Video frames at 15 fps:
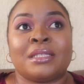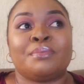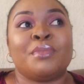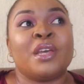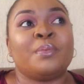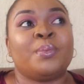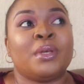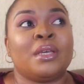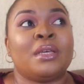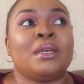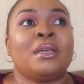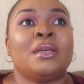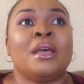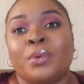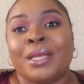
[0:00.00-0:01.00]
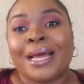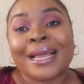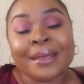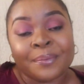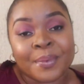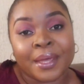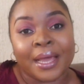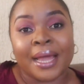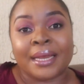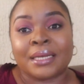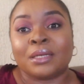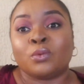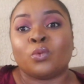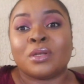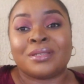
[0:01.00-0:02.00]
maybe I'll be lagging behind
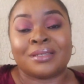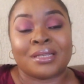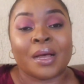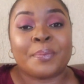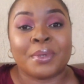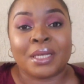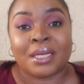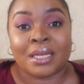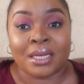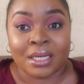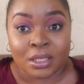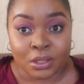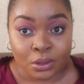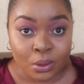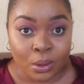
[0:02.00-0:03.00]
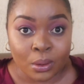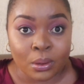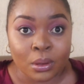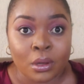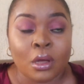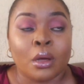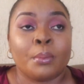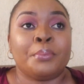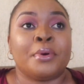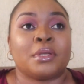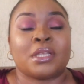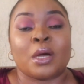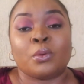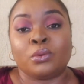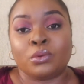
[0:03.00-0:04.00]
in what is happening in the store,
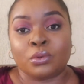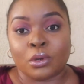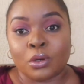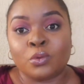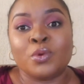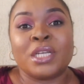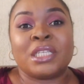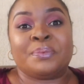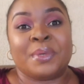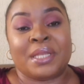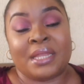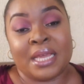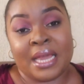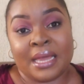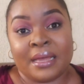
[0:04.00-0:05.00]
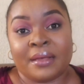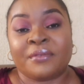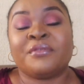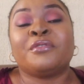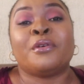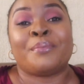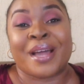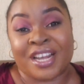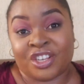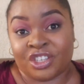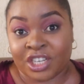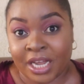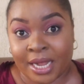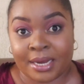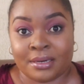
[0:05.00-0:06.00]
but I would always be there for my
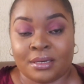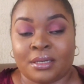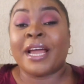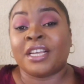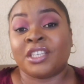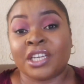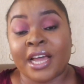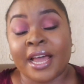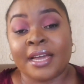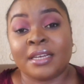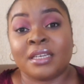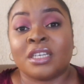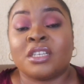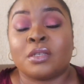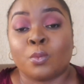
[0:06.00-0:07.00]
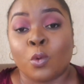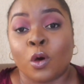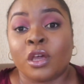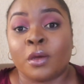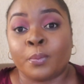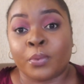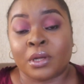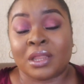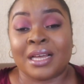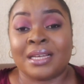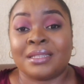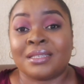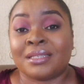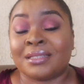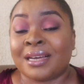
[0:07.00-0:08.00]
child. My child is more
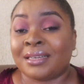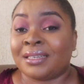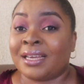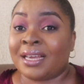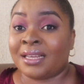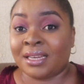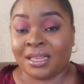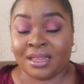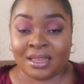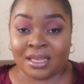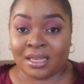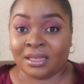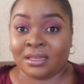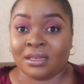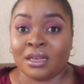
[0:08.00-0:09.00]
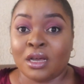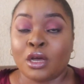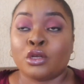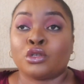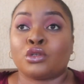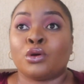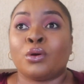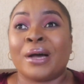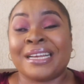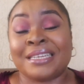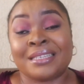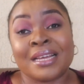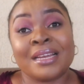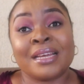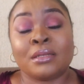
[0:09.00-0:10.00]
important than anything. So I
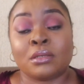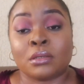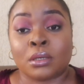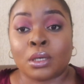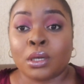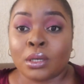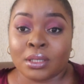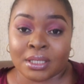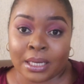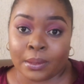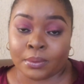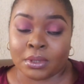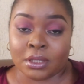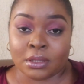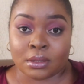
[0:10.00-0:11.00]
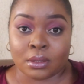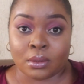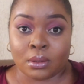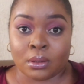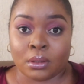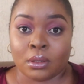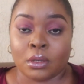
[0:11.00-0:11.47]
decided to close down the store,